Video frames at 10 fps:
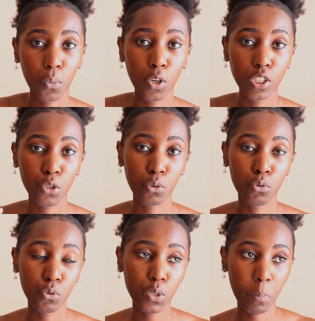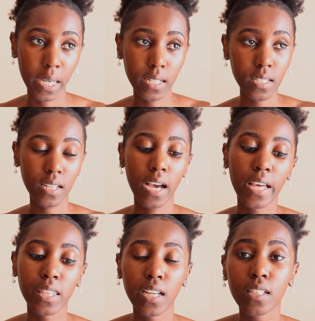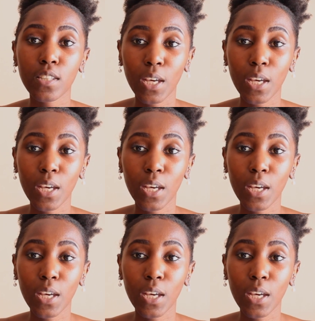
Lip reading: what you do spend, and then